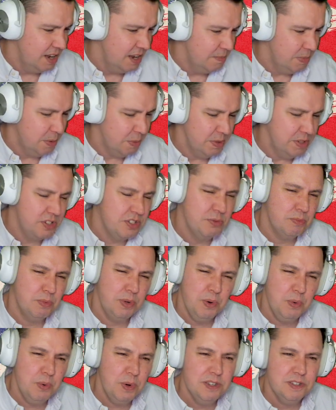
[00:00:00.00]
But we
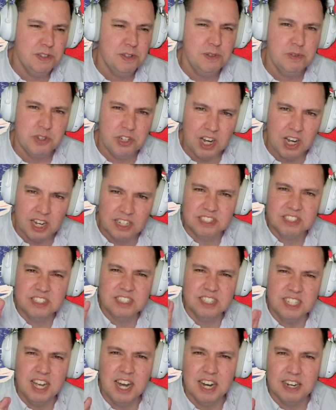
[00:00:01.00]
always do just
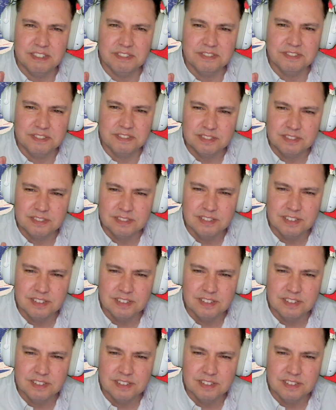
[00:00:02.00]
enough.